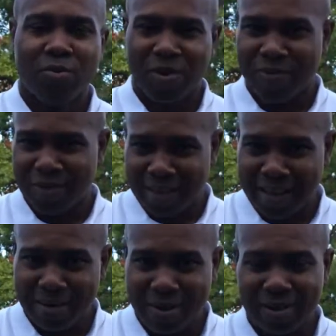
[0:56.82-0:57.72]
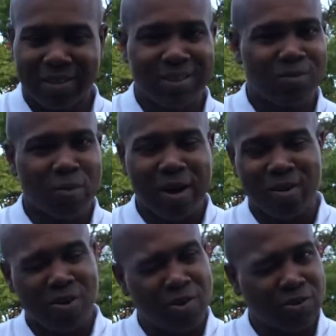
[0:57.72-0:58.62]
If you think about it, whether
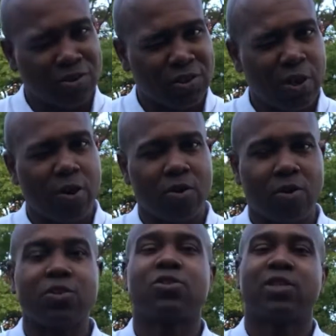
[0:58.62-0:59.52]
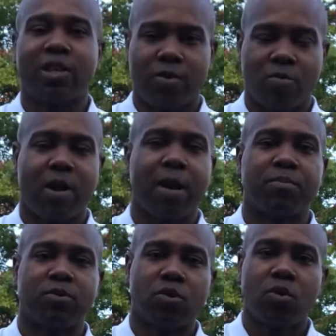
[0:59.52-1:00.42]
consciously or unconsciously, it will
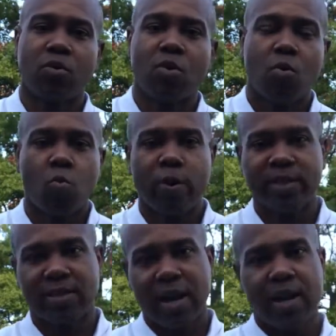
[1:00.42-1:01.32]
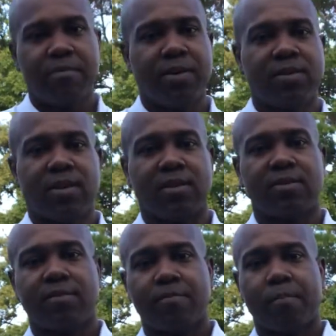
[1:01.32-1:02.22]
happen. So we start a
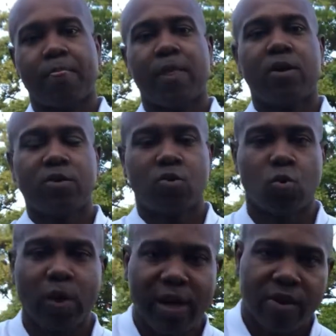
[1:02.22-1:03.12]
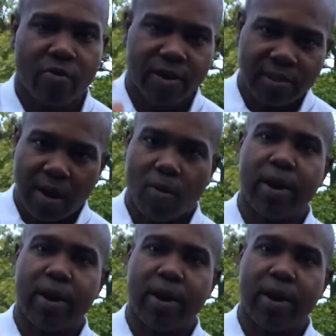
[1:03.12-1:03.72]
business to increase our